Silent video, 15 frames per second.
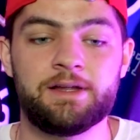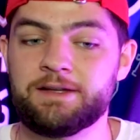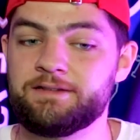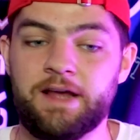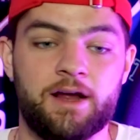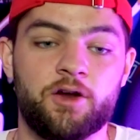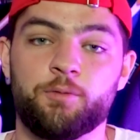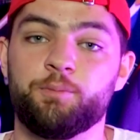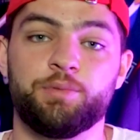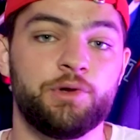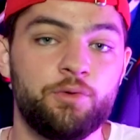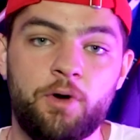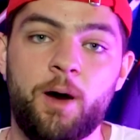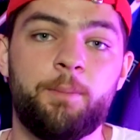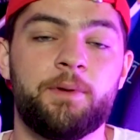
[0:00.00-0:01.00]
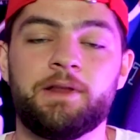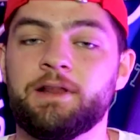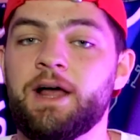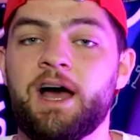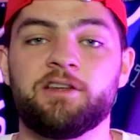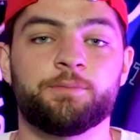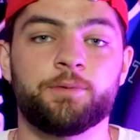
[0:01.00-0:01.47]
Decker blew up in the
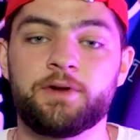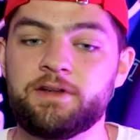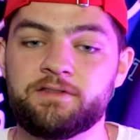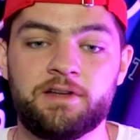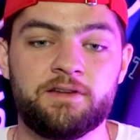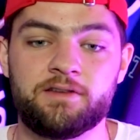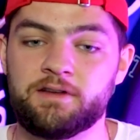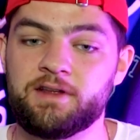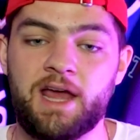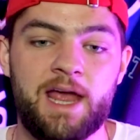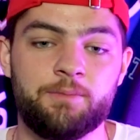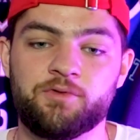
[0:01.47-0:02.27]
last preseason game,